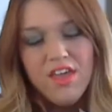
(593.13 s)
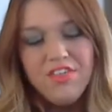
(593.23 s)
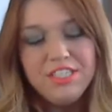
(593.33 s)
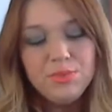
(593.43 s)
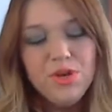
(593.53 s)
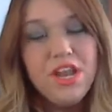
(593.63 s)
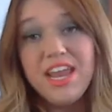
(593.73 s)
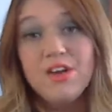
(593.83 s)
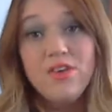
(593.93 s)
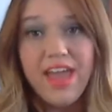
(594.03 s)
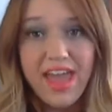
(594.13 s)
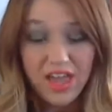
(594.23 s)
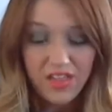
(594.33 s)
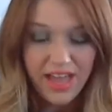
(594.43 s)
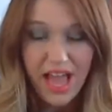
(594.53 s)
this one I don't
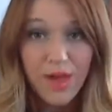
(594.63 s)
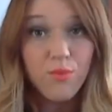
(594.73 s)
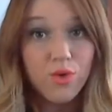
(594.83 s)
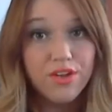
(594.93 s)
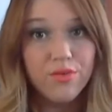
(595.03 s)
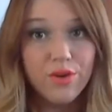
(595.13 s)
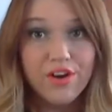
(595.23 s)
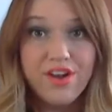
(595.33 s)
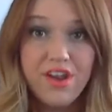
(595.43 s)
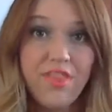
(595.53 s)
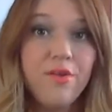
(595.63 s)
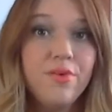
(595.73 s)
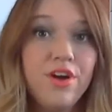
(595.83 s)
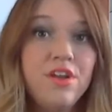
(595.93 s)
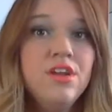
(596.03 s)
hate. Like, I would order another
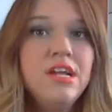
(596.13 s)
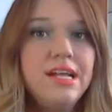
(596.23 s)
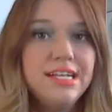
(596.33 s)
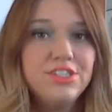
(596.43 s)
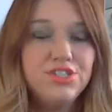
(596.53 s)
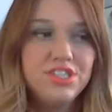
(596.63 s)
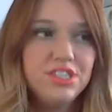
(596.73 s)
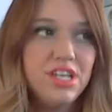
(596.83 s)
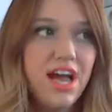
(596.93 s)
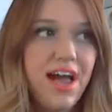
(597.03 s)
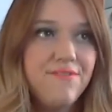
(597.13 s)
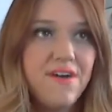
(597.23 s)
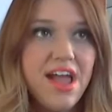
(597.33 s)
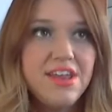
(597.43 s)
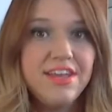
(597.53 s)
one. It's just I
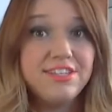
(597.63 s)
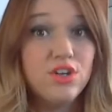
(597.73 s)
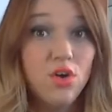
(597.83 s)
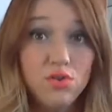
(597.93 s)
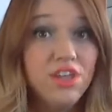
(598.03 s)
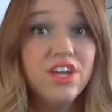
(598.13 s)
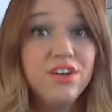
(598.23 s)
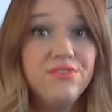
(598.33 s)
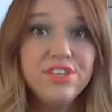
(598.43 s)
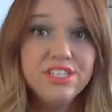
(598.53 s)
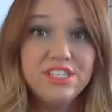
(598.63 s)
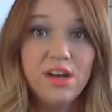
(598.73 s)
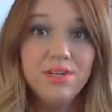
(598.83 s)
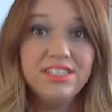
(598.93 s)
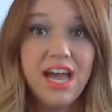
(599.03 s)
find it's only good for the
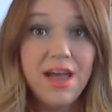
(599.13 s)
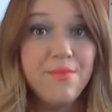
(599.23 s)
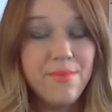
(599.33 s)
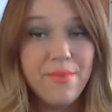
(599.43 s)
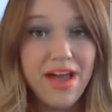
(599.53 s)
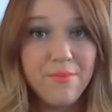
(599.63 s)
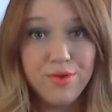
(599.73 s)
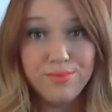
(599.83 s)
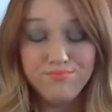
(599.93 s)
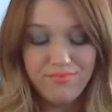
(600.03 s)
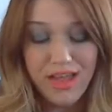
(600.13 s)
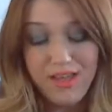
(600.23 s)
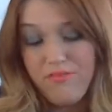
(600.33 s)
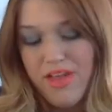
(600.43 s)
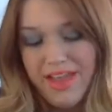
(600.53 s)
summertime, in my
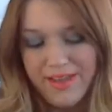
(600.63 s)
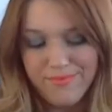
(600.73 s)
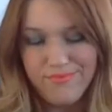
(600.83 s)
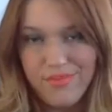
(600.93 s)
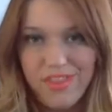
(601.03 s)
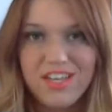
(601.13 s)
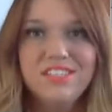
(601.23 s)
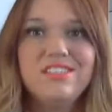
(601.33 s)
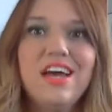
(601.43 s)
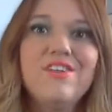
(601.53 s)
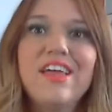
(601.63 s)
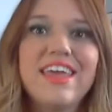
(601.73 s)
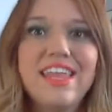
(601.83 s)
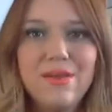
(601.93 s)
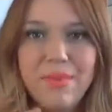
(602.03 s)
my, like, because I don't like
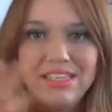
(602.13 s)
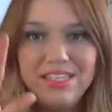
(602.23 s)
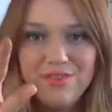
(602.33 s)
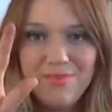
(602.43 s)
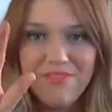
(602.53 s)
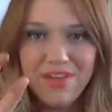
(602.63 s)
getting messy with my